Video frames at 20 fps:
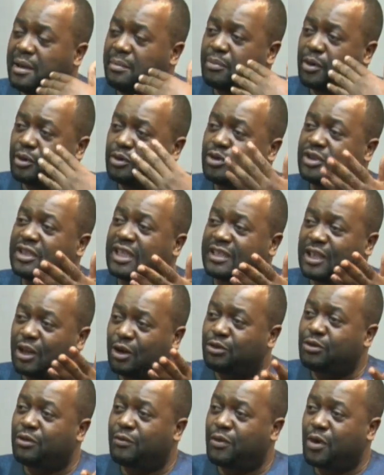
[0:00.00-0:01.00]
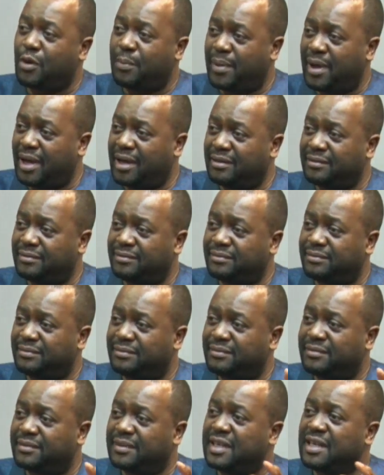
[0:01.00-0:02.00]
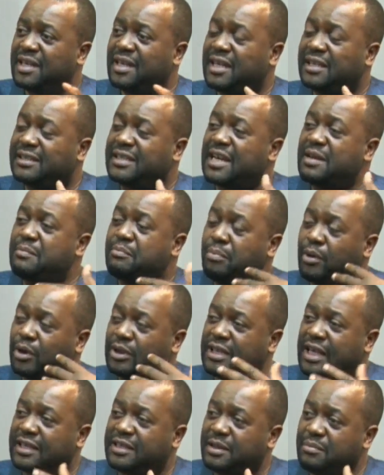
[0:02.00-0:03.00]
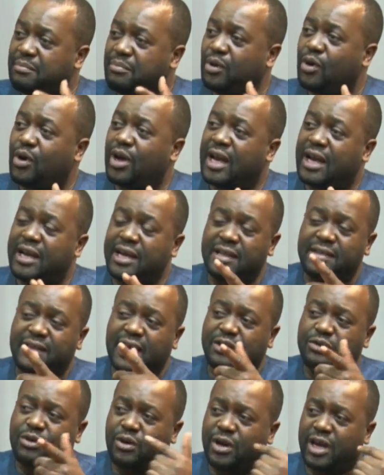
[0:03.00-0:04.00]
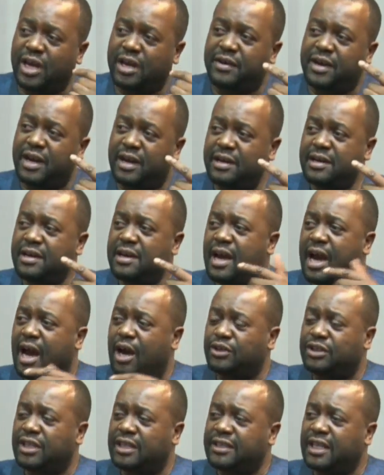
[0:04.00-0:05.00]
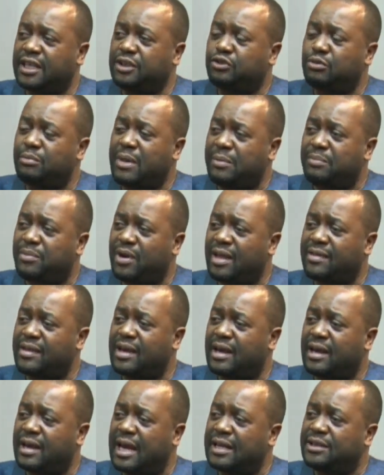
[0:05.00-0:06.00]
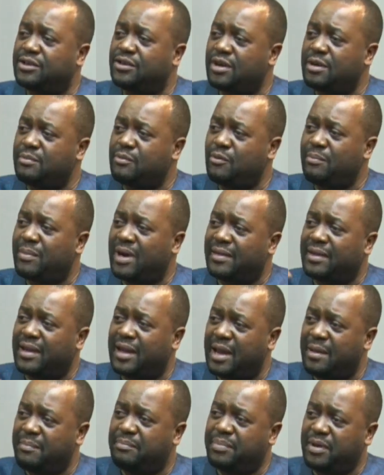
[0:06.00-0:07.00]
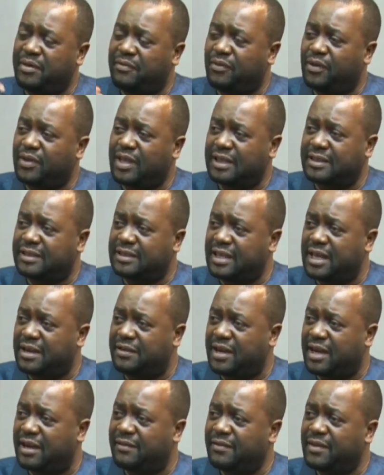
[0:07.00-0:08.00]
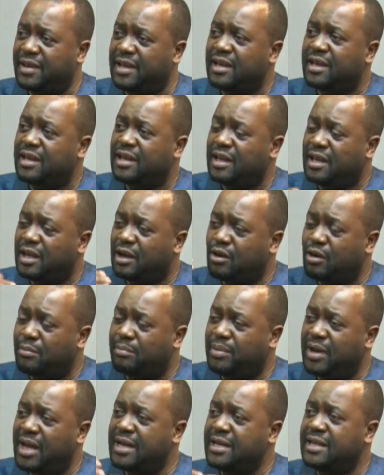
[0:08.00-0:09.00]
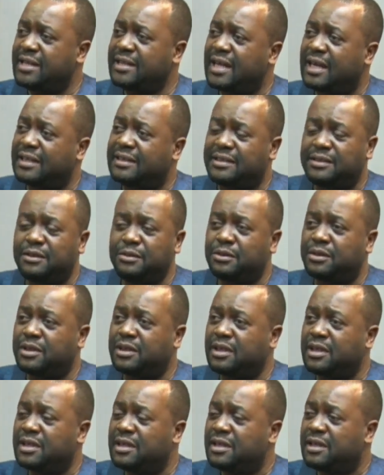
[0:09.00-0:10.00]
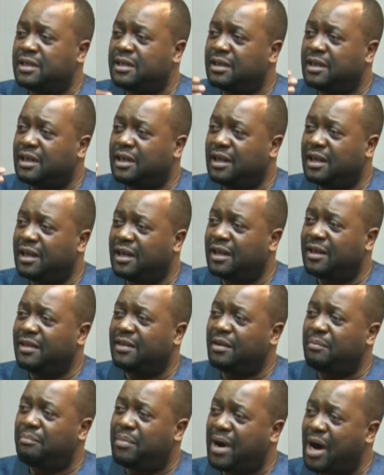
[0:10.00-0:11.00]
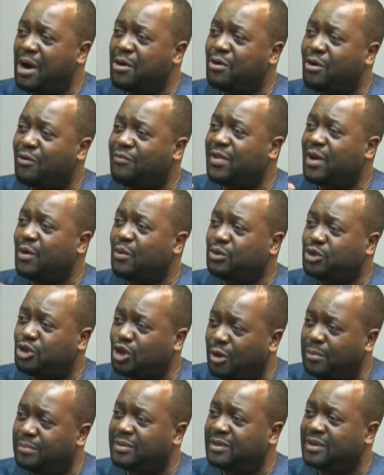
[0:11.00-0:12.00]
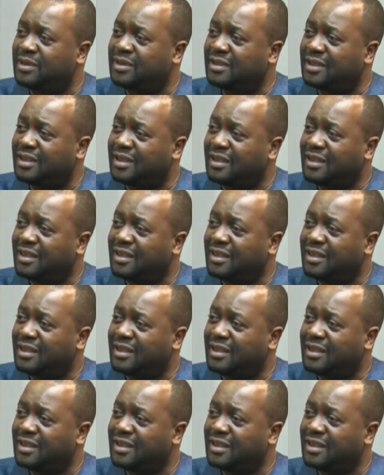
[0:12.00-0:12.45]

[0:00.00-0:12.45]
produces a lot of copper. It's an important employer in that whole area. I was listening to my brother Anthony Mumba, the MP for that area, complaining that, look, the bulk of the jobs